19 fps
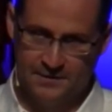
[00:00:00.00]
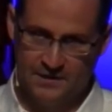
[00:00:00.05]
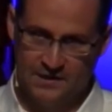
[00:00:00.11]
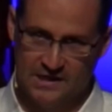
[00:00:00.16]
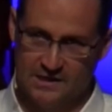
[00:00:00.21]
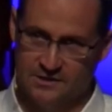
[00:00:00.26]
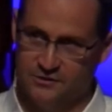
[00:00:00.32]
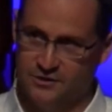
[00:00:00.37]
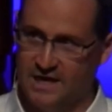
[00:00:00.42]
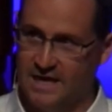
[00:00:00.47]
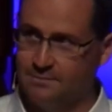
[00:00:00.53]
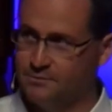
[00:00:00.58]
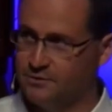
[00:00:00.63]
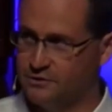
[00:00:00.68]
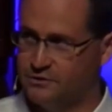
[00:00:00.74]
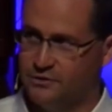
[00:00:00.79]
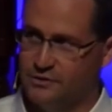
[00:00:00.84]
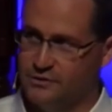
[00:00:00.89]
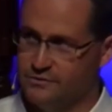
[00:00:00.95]
In chapter
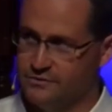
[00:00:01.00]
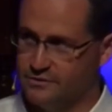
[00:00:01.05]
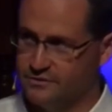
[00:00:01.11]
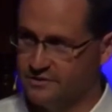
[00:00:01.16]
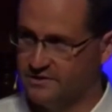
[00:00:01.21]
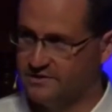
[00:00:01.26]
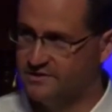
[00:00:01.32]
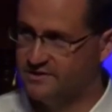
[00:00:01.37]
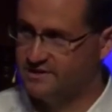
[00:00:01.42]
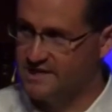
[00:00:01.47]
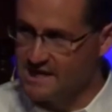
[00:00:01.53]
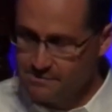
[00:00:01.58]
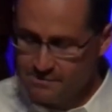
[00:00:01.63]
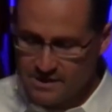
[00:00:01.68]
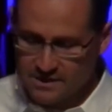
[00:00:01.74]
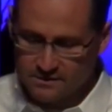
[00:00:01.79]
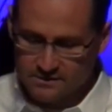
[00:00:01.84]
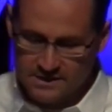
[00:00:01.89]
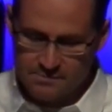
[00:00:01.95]
2, there's a
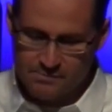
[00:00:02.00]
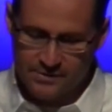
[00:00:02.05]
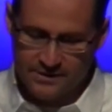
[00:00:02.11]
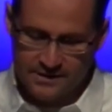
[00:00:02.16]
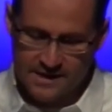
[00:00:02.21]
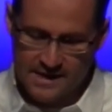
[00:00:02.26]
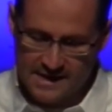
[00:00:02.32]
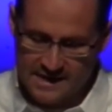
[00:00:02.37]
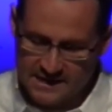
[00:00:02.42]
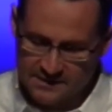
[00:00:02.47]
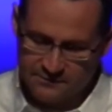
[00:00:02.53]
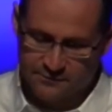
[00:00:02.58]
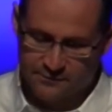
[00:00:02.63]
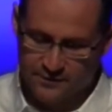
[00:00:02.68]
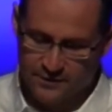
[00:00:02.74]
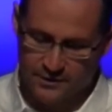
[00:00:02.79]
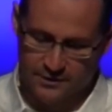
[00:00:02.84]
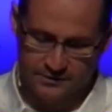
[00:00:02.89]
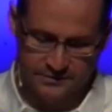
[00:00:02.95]
seemingly benign
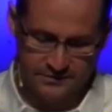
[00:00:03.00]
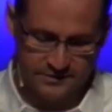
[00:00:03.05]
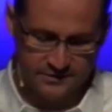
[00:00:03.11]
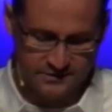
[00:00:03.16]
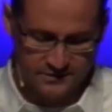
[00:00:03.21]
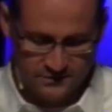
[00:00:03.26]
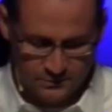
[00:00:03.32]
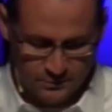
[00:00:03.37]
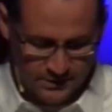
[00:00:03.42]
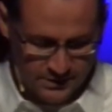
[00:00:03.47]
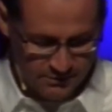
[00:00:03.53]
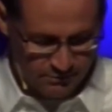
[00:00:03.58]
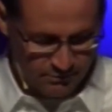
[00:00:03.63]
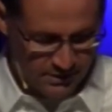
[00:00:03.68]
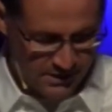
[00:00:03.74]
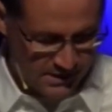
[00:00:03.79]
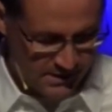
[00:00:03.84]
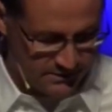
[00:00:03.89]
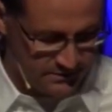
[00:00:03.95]
verse. This is what it
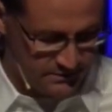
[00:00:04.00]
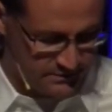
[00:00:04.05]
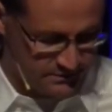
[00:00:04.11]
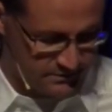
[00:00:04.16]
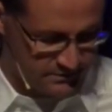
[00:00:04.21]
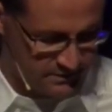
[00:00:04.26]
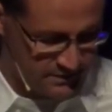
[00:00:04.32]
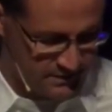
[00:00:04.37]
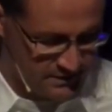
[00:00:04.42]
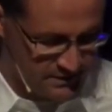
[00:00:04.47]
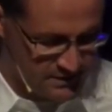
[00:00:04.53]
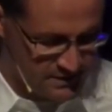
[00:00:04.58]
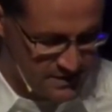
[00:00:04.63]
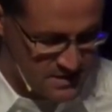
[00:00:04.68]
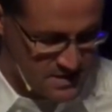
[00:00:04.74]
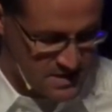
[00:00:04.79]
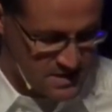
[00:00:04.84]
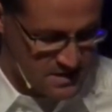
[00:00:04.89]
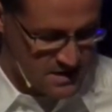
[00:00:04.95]
reads.
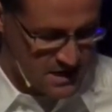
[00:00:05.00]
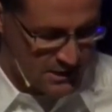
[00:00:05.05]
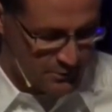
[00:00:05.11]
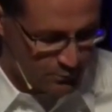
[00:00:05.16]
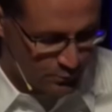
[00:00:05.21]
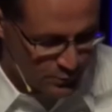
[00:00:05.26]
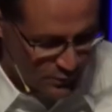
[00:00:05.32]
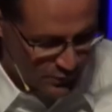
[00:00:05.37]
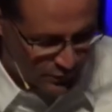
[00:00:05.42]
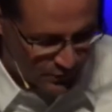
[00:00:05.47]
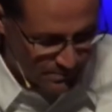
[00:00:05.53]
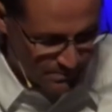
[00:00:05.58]
"And Ruth the